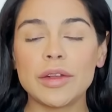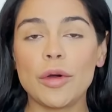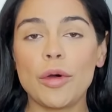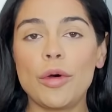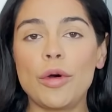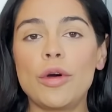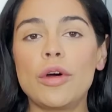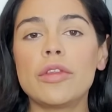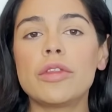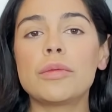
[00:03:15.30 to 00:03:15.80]

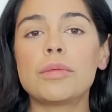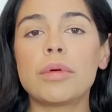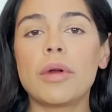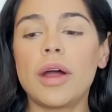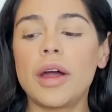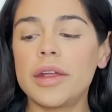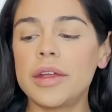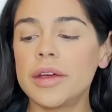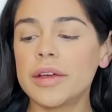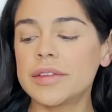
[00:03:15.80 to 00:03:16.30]
all the
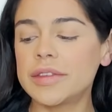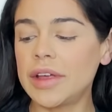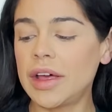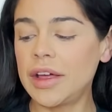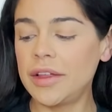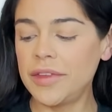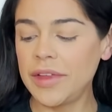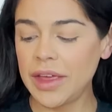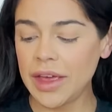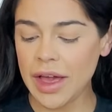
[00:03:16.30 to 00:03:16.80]
products
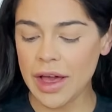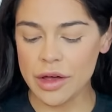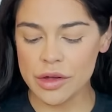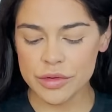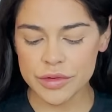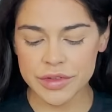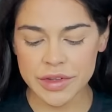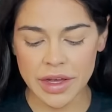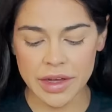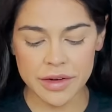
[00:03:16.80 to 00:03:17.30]
on the
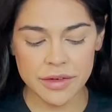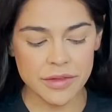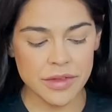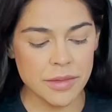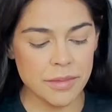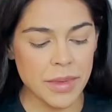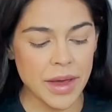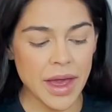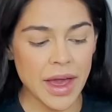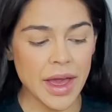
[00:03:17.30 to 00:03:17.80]
outside of the
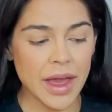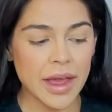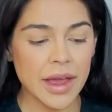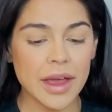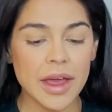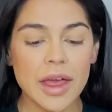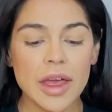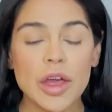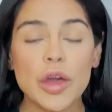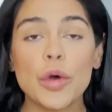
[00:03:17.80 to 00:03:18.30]
bag.
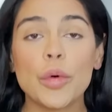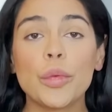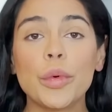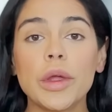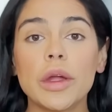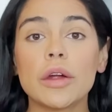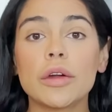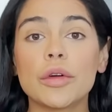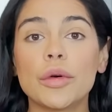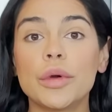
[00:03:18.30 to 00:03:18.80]
We
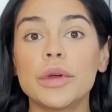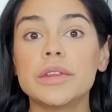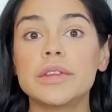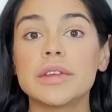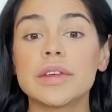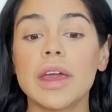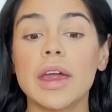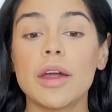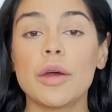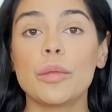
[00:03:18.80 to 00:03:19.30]
are going to
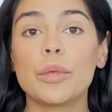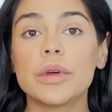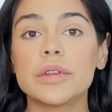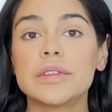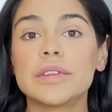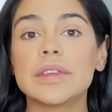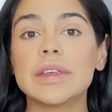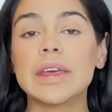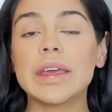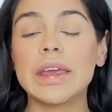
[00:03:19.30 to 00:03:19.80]
get
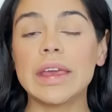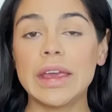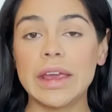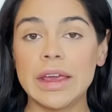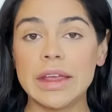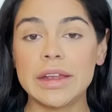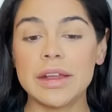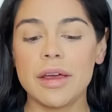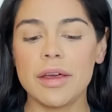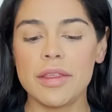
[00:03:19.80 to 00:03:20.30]
what's
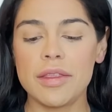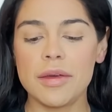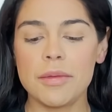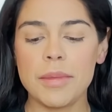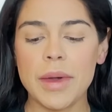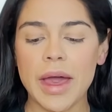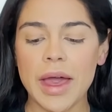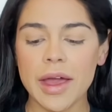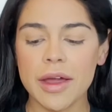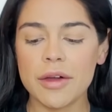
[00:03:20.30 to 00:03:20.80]
in the
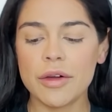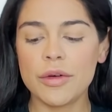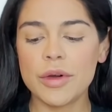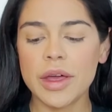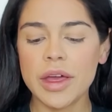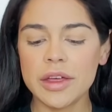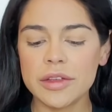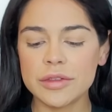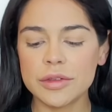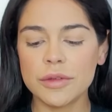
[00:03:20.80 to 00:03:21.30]
bag.
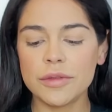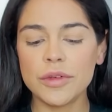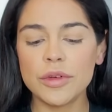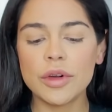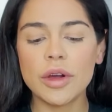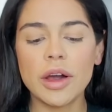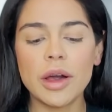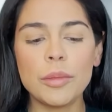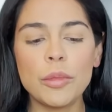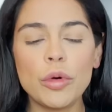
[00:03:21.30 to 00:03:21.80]
Okay, so if you
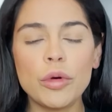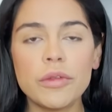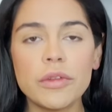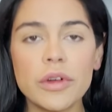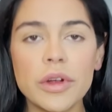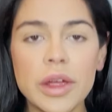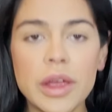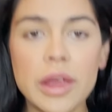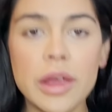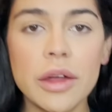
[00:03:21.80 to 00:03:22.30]
come
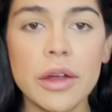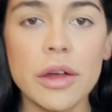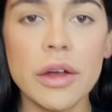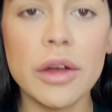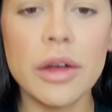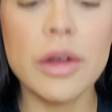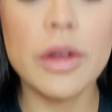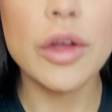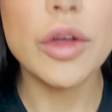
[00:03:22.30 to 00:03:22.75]
over here,